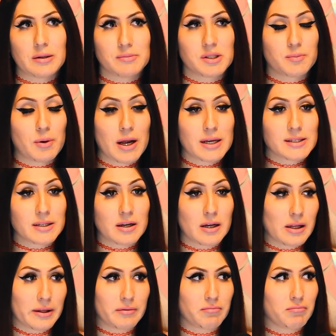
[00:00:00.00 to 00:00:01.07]
And I'm surprised it
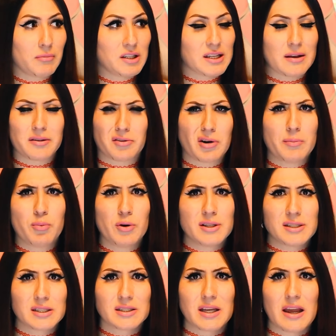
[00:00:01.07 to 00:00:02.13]
got like, it's at
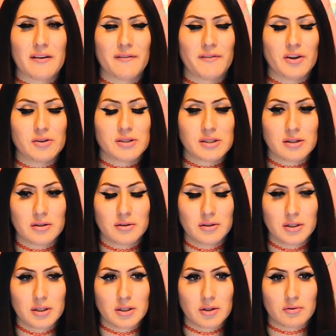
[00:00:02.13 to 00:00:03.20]
3.6k views
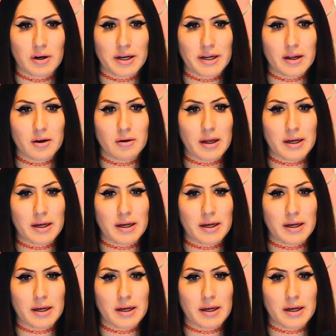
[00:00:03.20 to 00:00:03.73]
still right now.